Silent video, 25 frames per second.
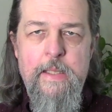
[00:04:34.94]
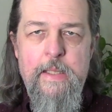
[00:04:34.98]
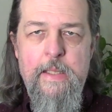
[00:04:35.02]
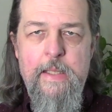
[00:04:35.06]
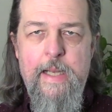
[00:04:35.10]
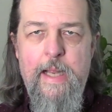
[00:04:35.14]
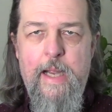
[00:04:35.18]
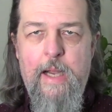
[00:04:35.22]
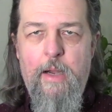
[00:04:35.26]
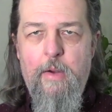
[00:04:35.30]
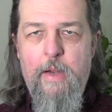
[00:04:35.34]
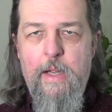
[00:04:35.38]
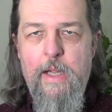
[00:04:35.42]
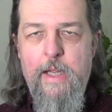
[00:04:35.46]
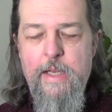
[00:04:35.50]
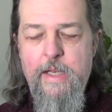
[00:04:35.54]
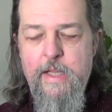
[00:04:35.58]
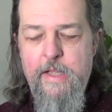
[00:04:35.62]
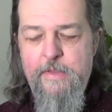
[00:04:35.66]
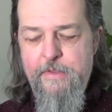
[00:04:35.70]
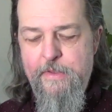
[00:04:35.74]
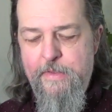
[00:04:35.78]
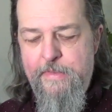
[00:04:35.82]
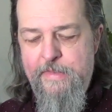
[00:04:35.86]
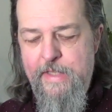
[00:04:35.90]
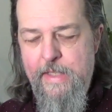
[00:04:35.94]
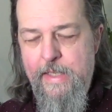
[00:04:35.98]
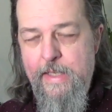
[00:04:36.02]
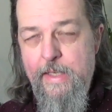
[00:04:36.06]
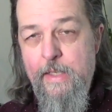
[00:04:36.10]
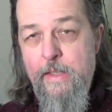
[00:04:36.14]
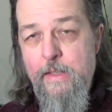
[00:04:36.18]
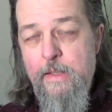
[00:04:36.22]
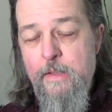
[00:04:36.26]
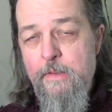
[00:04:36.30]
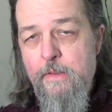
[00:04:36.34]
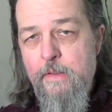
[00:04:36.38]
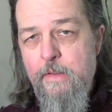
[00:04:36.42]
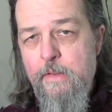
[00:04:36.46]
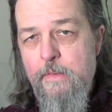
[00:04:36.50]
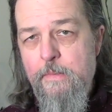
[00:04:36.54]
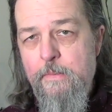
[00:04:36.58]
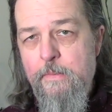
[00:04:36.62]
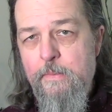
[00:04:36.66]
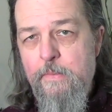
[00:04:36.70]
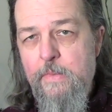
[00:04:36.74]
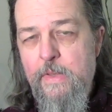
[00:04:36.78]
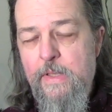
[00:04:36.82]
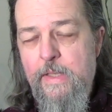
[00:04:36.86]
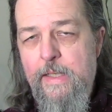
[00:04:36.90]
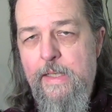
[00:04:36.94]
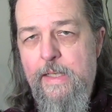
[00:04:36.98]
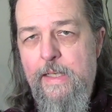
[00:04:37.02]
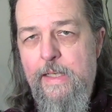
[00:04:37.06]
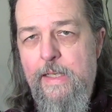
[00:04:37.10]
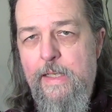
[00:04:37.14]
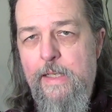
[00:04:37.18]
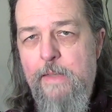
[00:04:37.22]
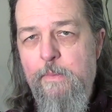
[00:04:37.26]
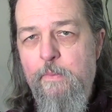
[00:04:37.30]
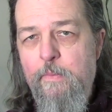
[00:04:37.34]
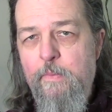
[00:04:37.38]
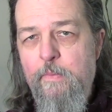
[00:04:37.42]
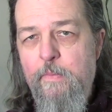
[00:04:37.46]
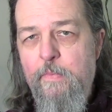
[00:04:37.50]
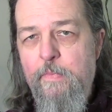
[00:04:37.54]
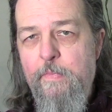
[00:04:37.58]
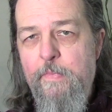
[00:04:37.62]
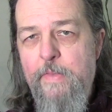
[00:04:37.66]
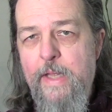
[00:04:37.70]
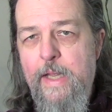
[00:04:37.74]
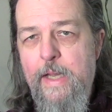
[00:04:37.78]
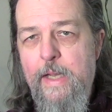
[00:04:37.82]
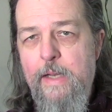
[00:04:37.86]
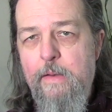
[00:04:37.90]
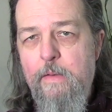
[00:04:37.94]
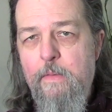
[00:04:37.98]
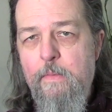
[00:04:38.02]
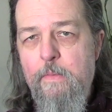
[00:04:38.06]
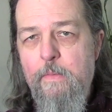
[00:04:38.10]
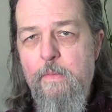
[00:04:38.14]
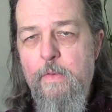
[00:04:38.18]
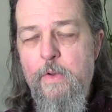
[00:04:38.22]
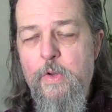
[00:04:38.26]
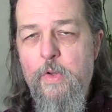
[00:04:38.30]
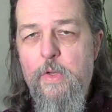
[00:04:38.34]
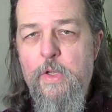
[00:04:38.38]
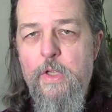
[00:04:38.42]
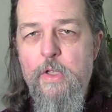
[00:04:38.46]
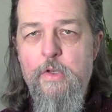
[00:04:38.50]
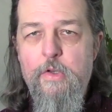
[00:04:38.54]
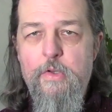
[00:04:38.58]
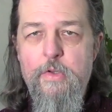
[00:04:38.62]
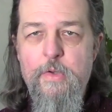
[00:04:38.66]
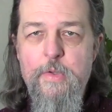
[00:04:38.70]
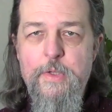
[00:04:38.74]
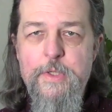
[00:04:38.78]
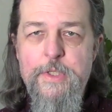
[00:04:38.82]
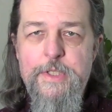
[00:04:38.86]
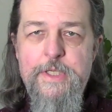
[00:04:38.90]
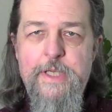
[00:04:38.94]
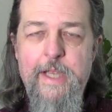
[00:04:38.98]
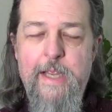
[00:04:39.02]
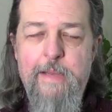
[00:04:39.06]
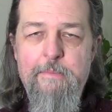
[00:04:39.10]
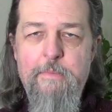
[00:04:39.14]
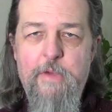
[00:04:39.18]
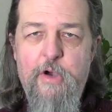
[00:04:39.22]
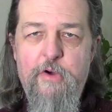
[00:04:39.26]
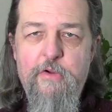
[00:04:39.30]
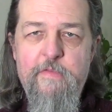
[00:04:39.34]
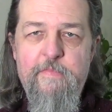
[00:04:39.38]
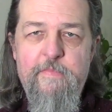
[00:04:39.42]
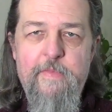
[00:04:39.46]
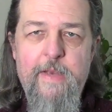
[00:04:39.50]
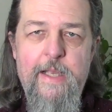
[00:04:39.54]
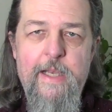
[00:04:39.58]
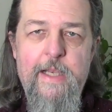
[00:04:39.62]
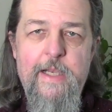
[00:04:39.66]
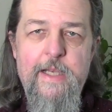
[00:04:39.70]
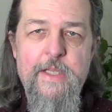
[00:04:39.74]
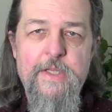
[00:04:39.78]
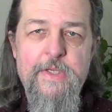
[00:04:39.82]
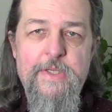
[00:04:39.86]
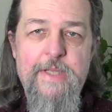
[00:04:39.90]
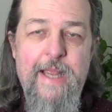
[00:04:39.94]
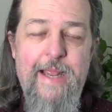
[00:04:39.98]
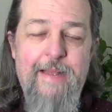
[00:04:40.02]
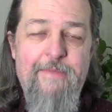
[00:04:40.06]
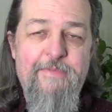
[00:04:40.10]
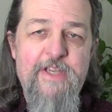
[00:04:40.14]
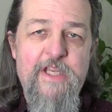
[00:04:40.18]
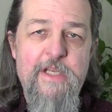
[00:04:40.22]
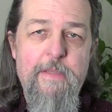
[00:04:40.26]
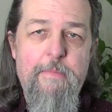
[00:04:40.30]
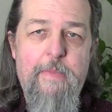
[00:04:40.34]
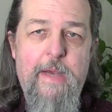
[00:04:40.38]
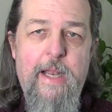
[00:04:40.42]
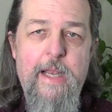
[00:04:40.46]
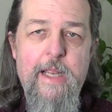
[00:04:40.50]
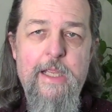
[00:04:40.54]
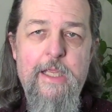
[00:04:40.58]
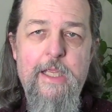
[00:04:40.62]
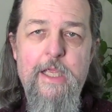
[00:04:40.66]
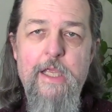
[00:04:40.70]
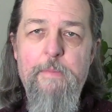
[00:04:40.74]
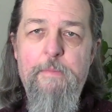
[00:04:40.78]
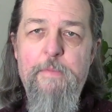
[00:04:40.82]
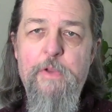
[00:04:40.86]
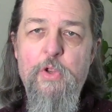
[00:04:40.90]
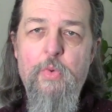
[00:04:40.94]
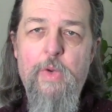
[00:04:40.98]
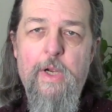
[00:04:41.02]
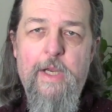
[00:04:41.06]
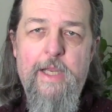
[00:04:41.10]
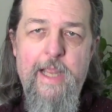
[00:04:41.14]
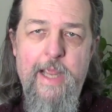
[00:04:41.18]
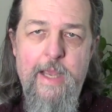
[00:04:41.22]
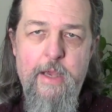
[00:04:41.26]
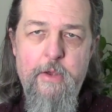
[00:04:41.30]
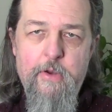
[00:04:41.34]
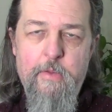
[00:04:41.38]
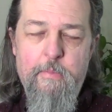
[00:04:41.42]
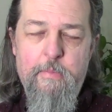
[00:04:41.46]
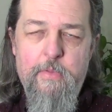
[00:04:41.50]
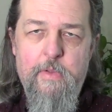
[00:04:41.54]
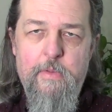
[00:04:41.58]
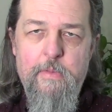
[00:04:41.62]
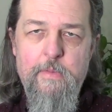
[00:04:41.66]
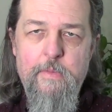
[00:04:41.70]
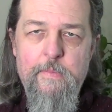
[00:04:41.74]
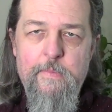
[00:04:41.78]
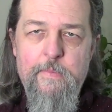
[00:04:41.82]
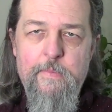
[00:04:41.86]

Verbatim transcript: Now, another thing um, that you can do to stay motivated is have somebody keep you accountable.